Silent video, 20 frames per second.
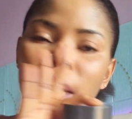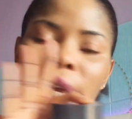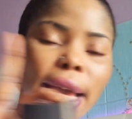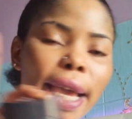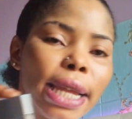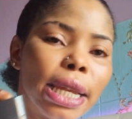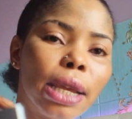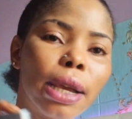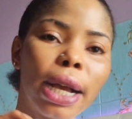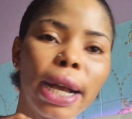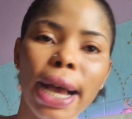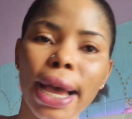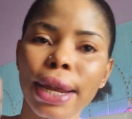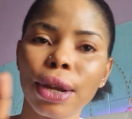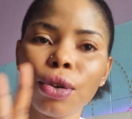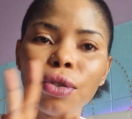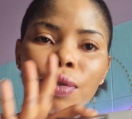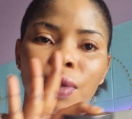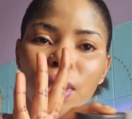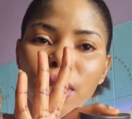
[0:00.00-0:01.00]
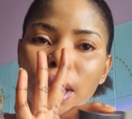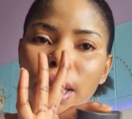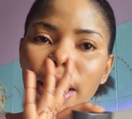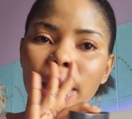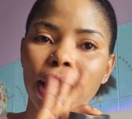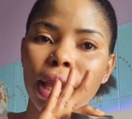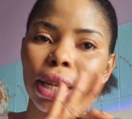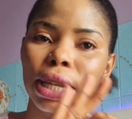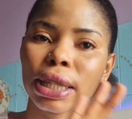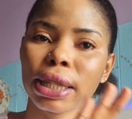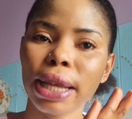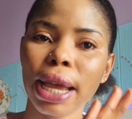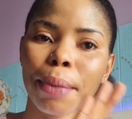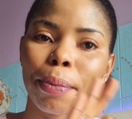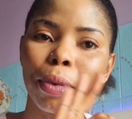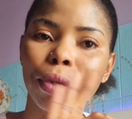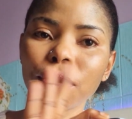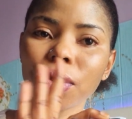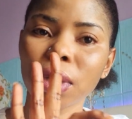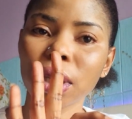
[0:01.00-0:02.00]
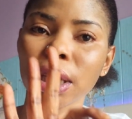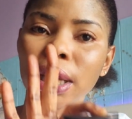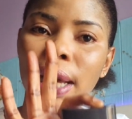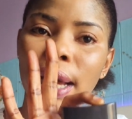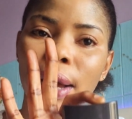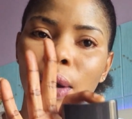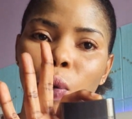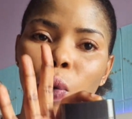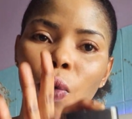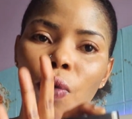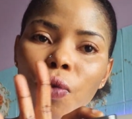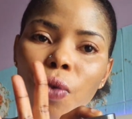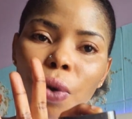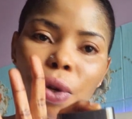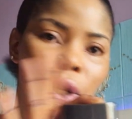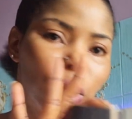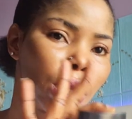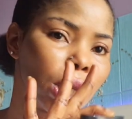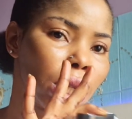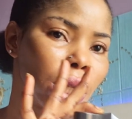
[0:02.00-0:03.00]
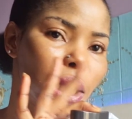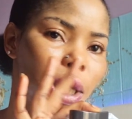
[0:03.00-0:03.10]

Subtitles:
any kind of skin, any type of skin can go for this.